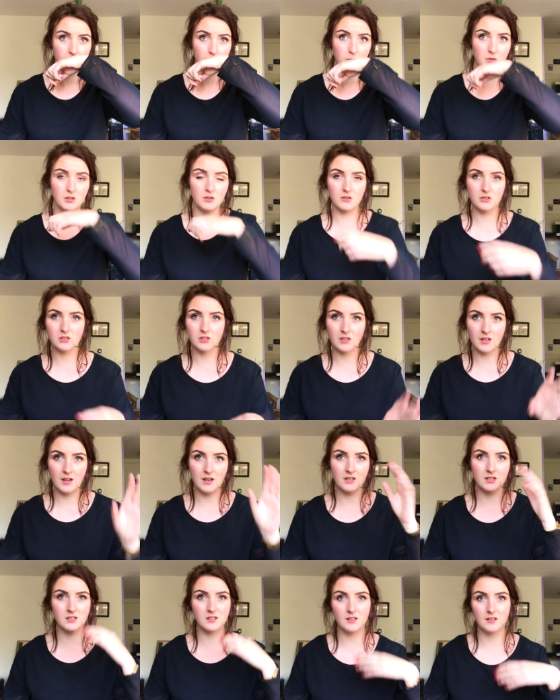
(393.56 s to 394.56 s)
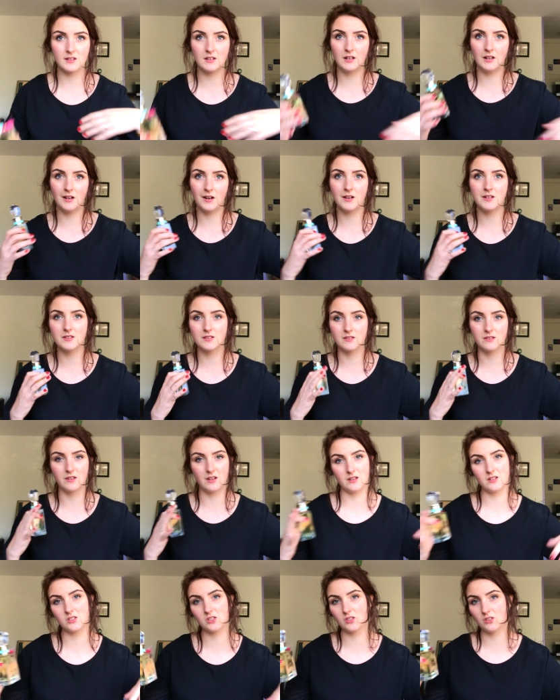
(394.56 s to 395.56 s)
because it has that
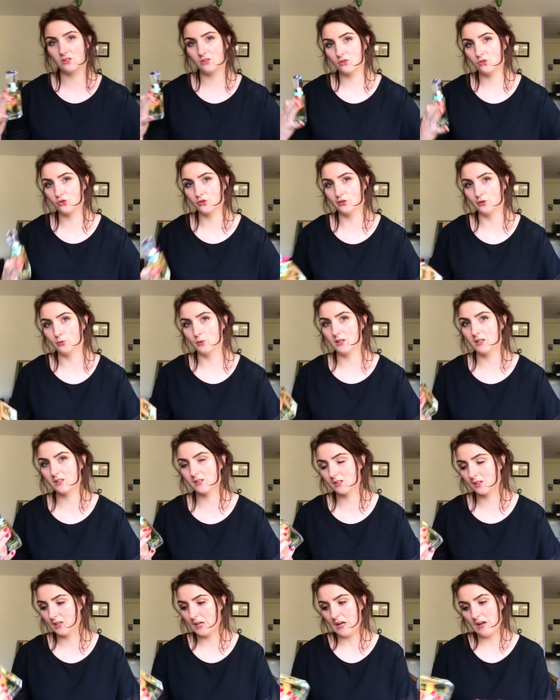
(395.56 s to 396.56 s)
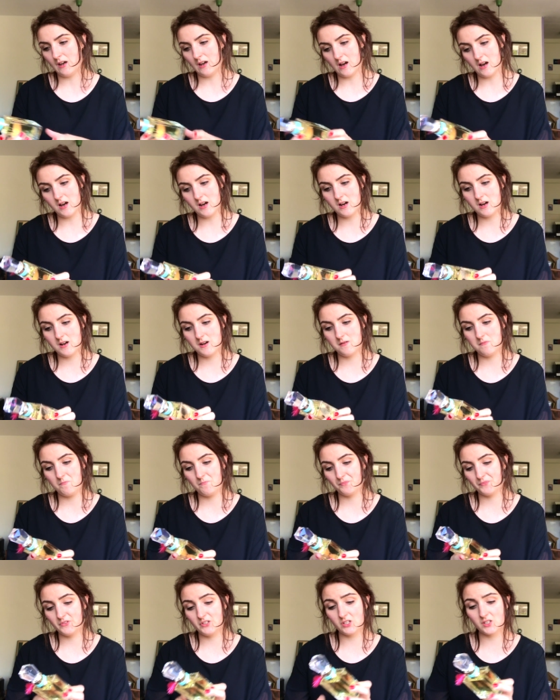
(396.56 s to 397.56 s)
lightness through it.
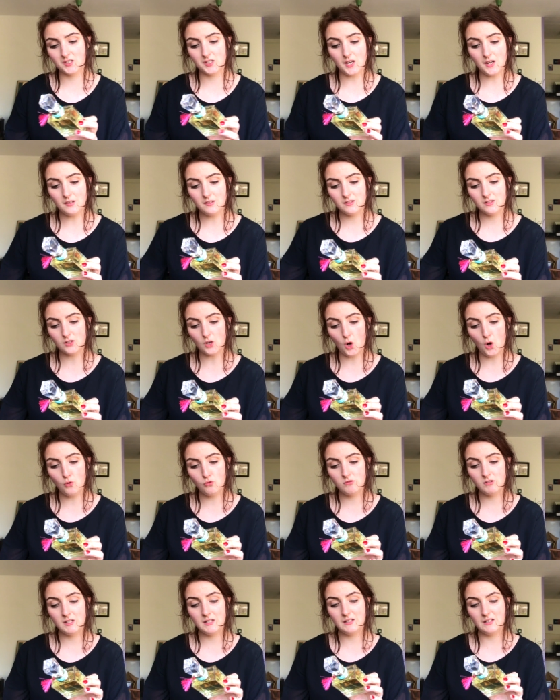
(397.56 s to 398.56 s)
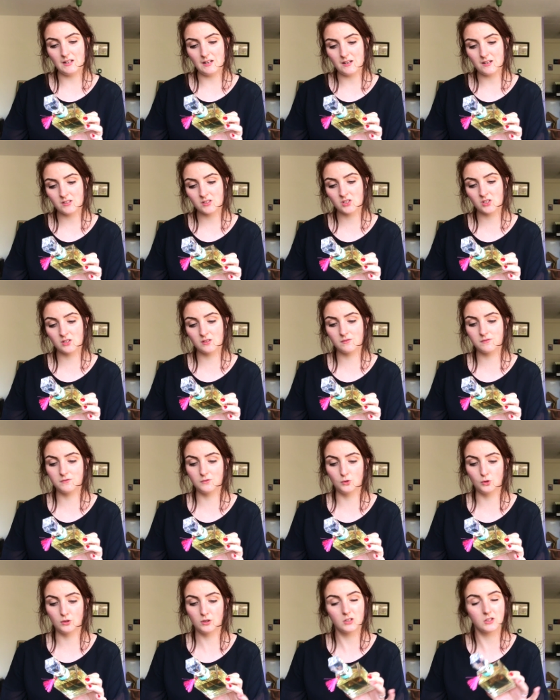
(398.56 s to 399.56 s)
The scent only lasts
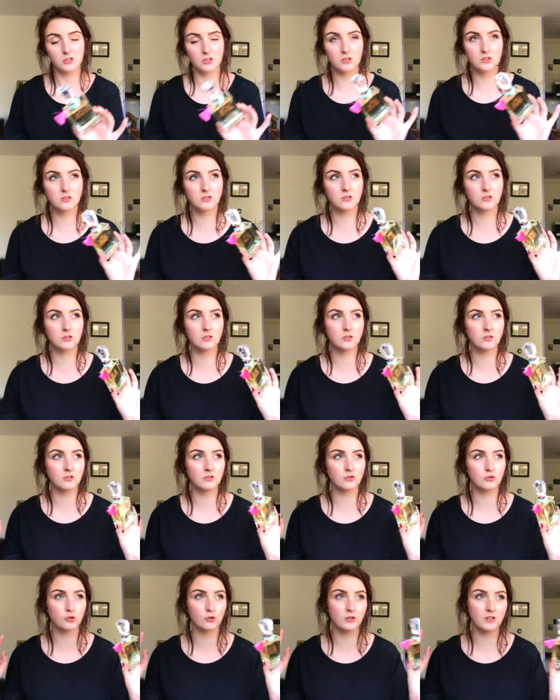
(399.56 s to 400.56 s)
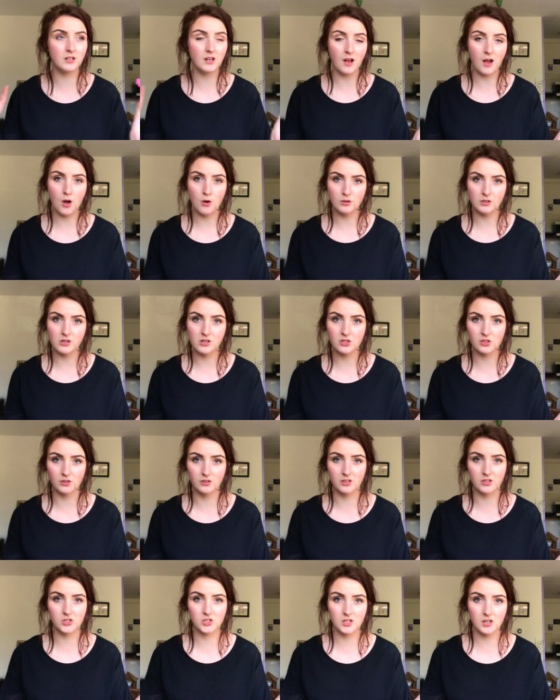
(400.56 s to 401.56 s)
for 3 hours
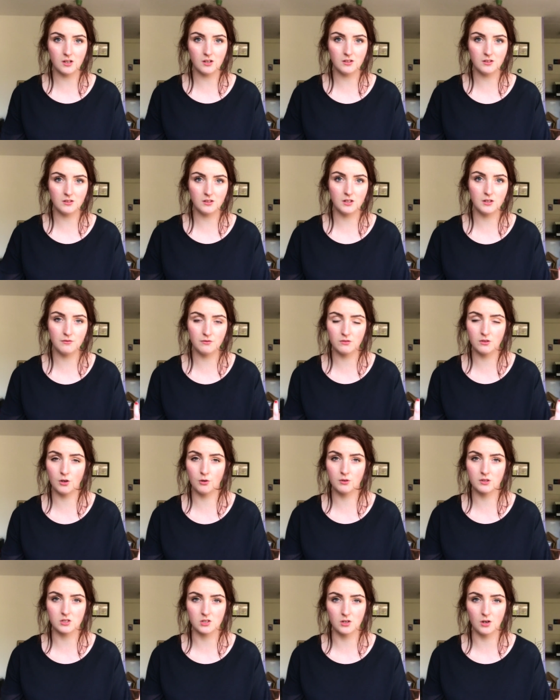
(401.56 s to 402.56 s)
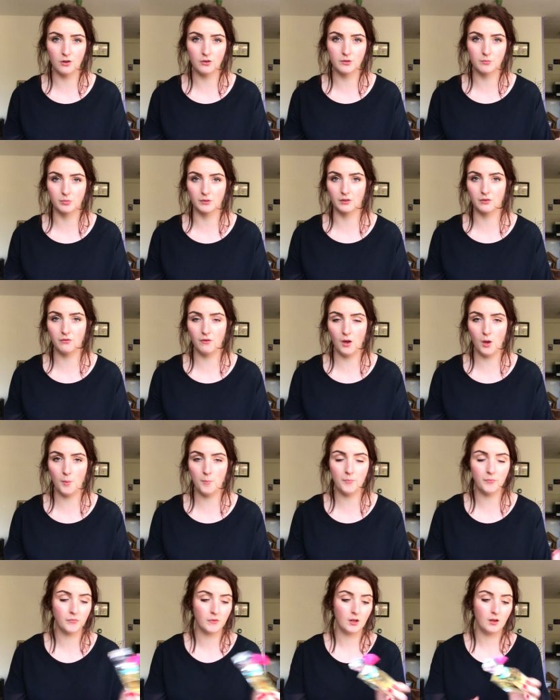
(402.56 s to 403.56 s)
on the skin, even though it's an eau de
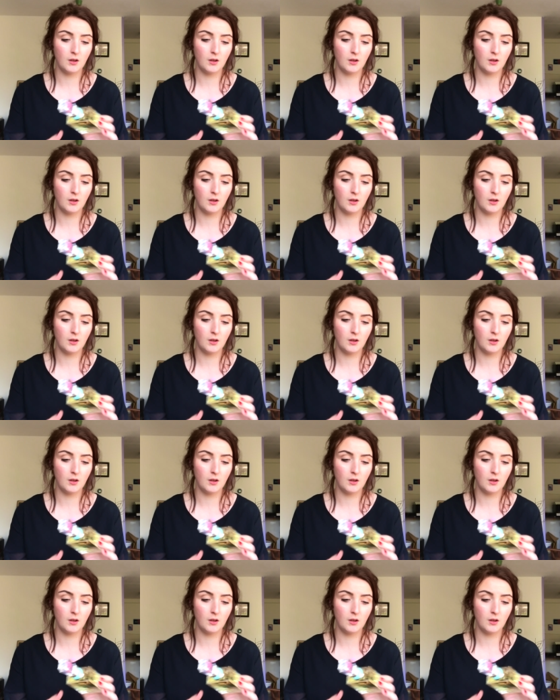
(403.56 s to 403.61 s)
parfum.